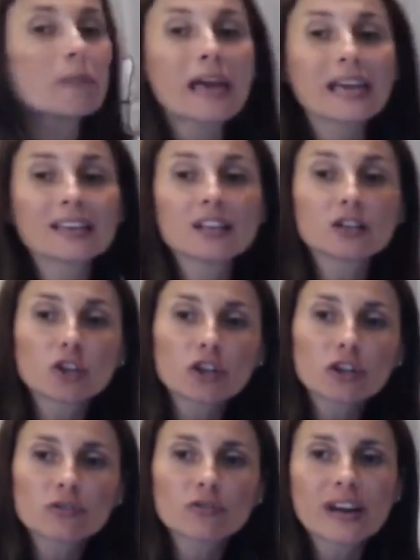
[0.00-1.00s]
making a
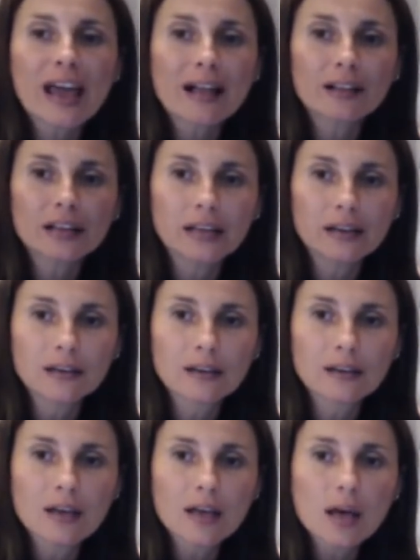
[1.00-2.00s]
third reality
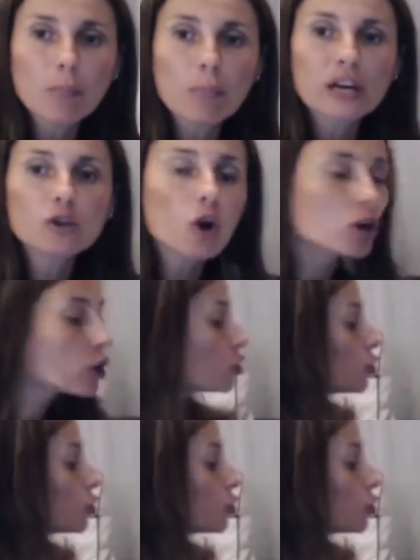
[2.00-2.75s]
but in order